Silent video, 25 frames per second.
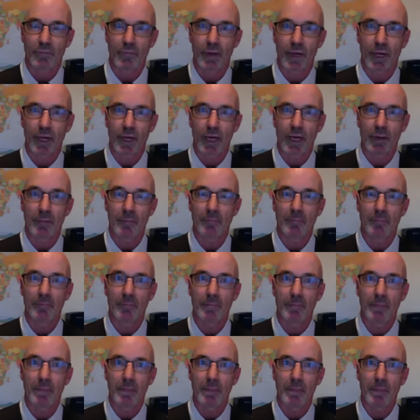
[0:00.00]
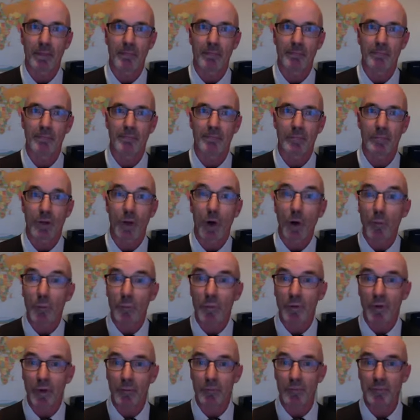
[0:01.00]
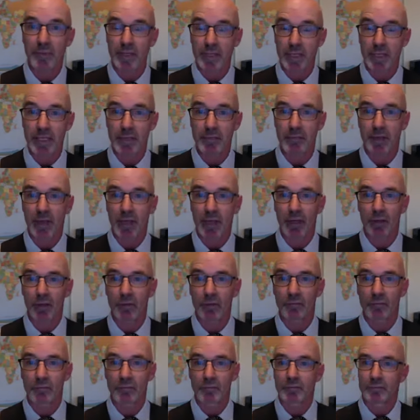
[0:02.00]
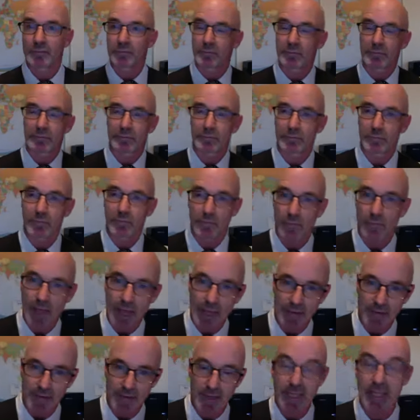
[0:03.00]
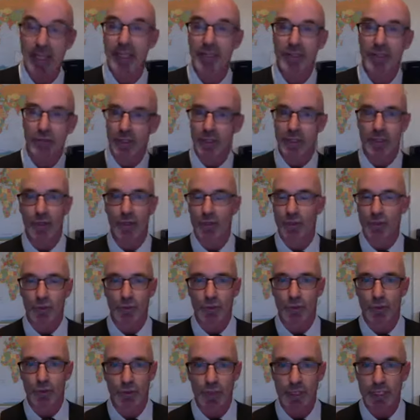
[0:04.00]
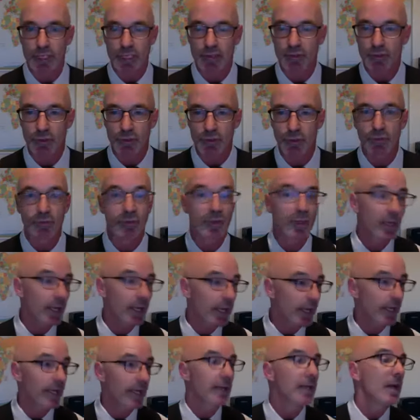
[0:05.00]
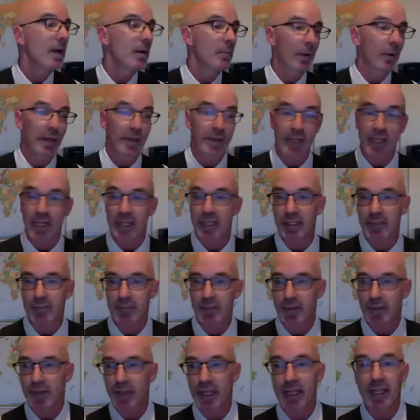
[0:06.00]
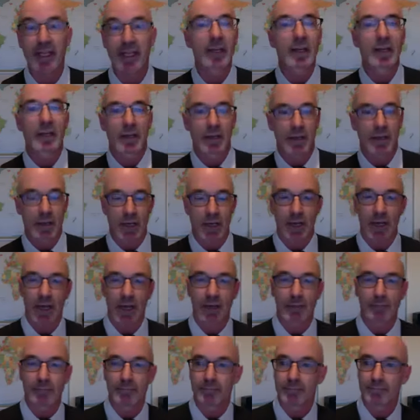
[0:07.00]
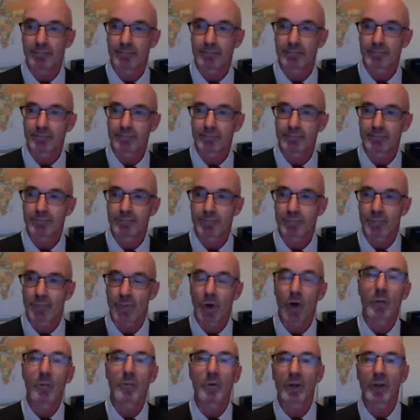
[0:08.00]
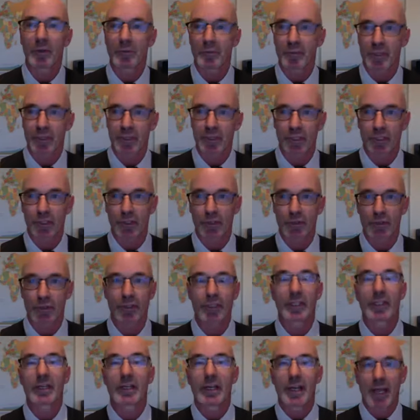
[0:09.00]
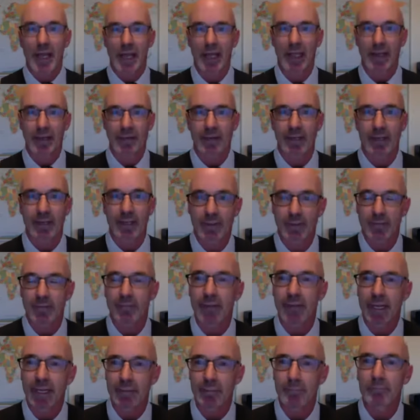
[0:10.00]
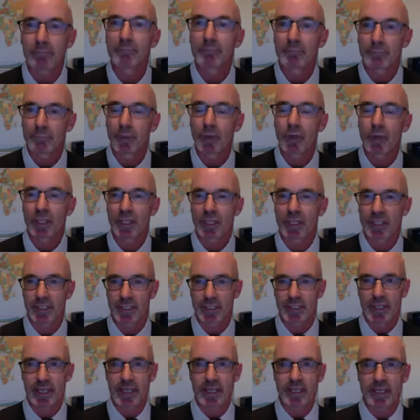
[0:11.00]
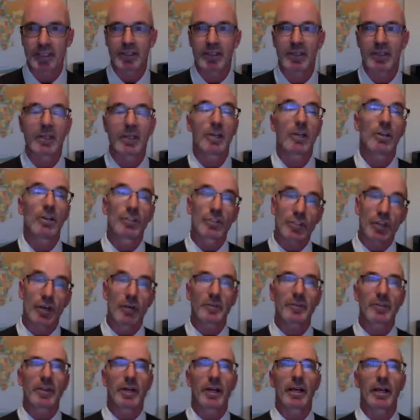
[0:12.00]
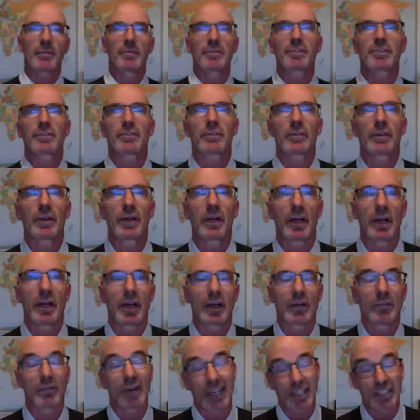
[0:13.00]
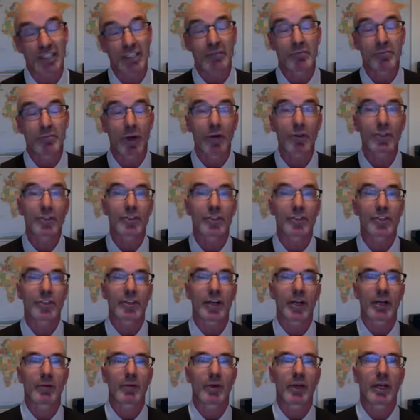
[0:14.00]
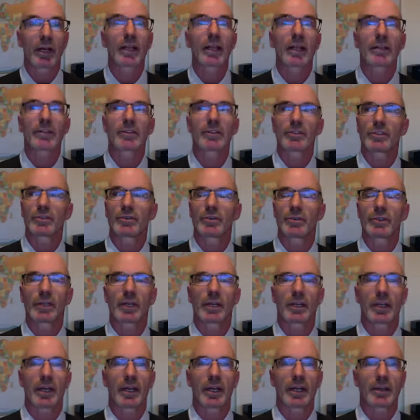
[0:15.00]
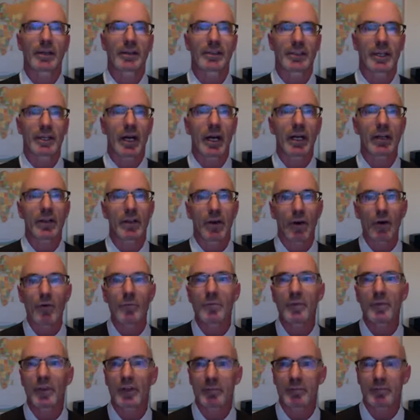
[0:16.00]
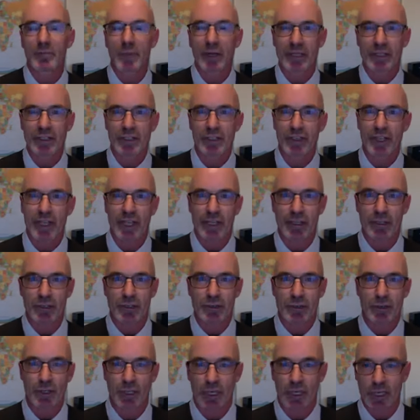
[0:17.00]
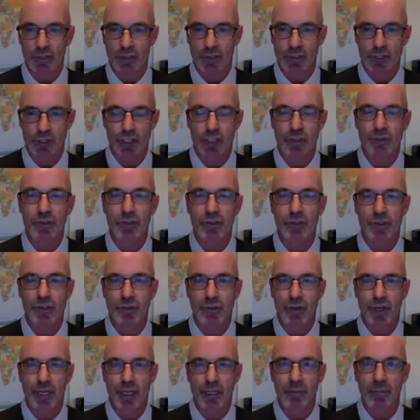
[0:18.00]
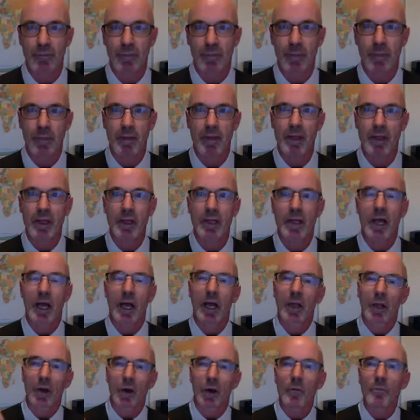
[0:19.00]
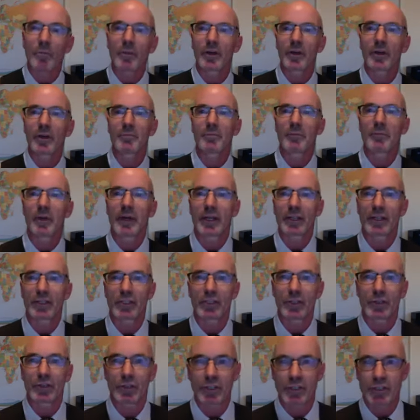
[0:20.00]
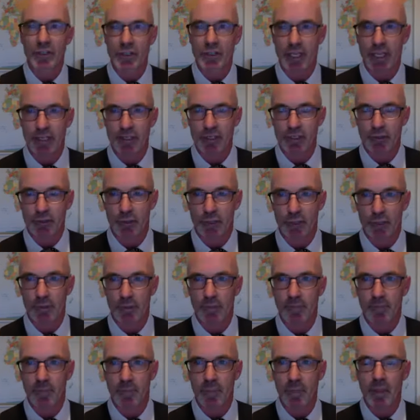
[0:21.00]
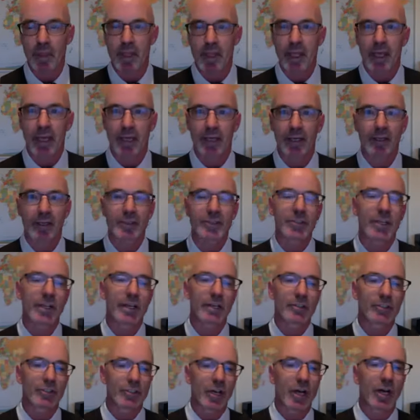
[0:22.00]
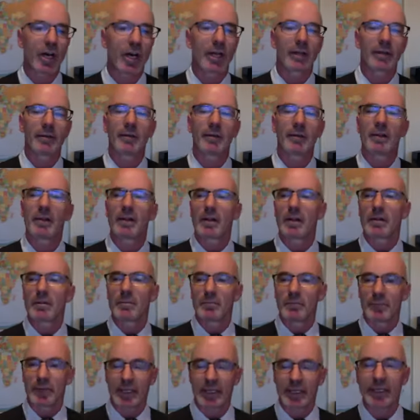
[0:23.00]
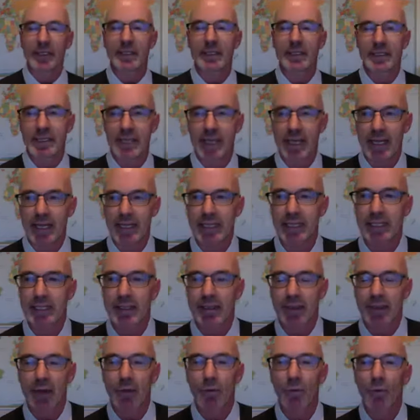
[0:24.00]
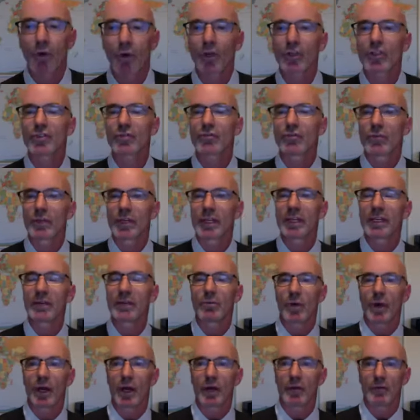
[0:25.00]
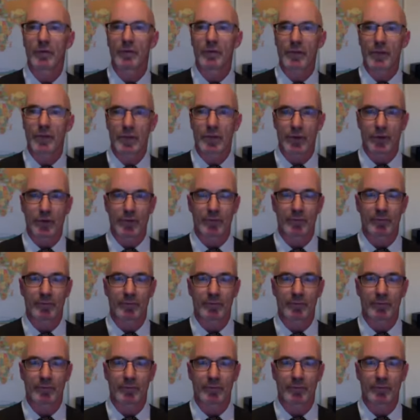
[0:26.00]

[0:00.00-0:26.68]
um, open up the email that day. You can also agree to, hey, by the end of the day, um, open up the Acuity and, and, and book in a date. Sometimes, uh, actually most of the time, what I like to do with a client is I'll open up my scheduler. I'll share the screen. I'll open up my Acuity Scheduler, and I'll say, John, pick a date that works really well for you.